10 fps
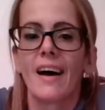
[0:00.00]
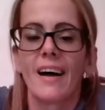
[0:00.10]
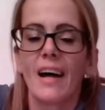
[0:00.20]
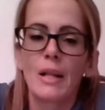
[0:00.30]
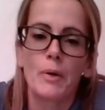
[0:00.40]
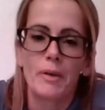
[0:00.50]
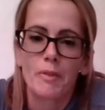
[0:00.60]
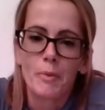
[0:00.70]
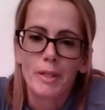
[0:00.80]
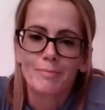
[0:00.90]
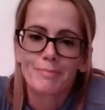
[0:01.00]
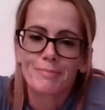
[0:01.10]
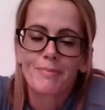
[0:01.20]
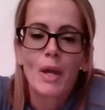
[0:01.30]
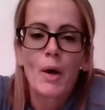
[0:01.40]
Hello everyone.
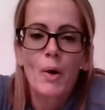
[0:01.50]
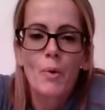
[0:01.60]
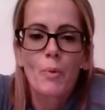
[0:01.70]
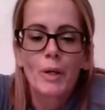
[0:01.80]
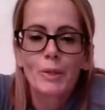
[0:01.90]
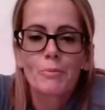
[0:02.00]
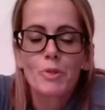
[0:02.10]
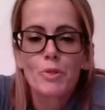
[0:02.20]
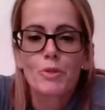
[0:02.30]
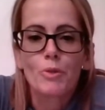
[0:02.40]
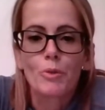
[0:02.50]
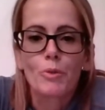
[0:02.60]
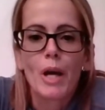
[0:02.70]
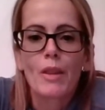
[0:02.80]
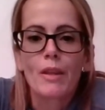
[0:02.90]
Welcome
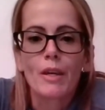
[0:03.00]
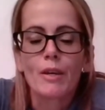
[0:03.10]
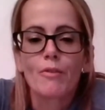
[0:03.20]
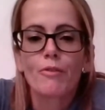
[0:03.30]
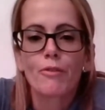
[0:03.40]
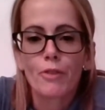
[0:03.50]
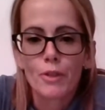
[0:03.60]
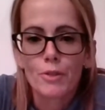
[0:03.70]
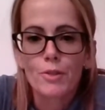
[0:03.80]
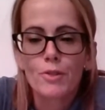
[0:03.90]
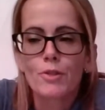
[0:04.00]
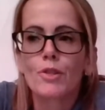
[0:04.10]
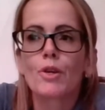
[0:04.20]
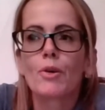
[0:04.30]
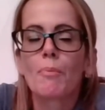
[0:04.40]
to the first
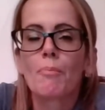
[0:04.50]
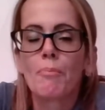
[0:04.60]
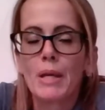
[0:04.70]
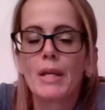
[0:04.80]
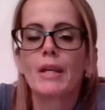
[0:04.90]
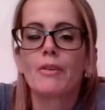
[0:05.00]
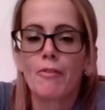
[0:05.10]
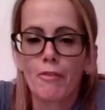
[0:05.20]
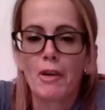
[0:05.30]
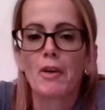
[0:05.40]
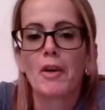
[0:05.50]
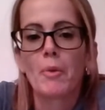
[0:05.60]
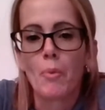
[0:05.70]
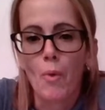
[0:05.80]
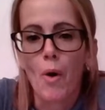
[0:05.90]
Beacon Fairy
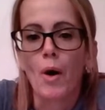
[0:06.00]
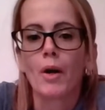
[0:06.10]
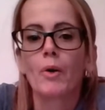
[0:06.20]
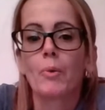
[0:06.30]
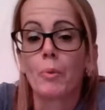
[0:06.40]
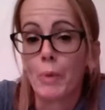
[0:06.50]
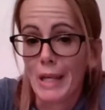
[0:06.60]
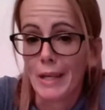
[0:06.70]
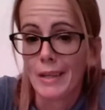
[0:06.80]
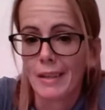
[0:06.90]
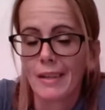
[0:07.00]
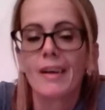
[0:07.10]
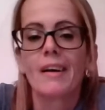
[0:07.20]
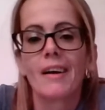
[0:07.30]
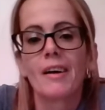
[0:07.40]
Walk Week
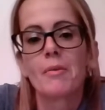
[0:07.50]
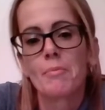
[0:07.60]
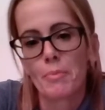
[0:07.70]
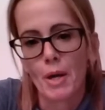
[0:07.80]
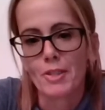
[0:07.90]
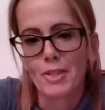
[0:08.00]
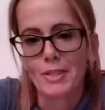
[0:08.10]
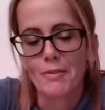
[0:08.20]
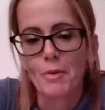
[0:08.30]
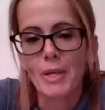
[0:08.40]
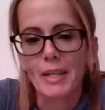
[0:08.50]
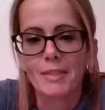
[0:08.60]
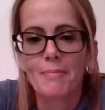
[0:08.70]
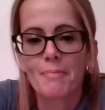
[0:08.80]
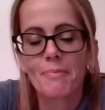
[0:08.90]
project of the week.
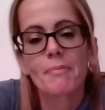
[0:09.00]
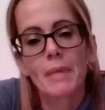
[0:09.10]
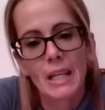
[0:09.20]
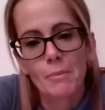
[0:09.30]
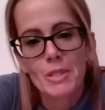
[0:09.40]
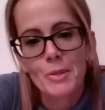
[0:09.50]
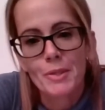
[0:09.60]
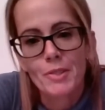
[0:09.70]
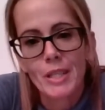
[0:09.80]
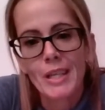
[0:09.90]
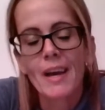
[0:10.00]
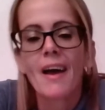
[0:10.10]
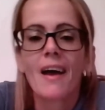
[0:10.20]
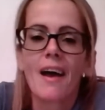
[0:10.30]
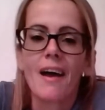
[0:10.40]
My name is Audrey
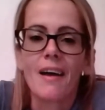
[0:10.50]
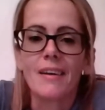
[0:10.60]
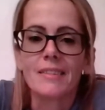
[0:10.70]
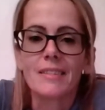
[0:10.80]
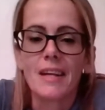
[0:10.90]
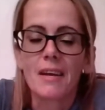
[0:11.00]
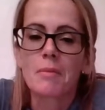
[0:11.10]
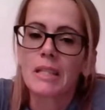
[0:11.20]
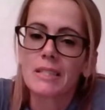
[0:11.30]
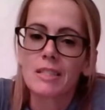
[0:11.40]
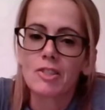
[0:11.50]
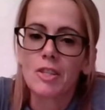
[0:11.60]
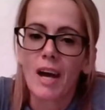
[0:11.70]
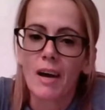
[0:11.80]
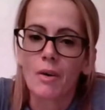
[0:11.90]
and today I'm going to teach you
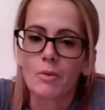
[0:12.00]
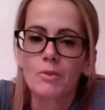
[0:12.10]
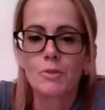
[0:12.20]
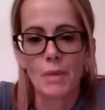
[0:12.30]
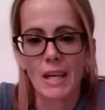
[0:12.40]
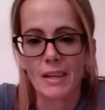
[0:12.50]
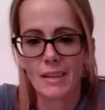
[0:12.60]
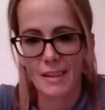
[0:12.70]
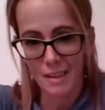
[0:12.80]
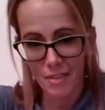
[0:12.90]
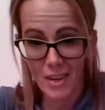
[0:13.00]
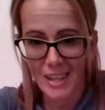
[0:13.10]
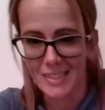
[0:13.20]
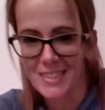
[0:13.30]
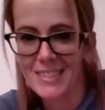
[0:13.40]
how to make a fairy
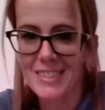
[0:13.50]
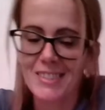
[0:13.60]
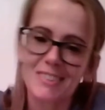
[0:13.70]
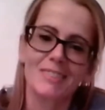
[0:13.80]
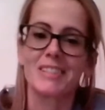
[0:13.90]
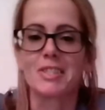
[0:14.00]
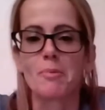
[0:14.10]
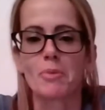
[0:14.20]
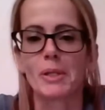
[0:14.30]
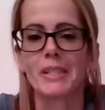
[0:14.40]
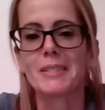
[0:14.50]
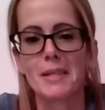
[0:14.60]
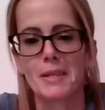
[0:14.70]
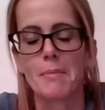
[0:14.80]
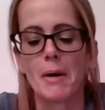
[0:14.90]
house, which I'm really excited about.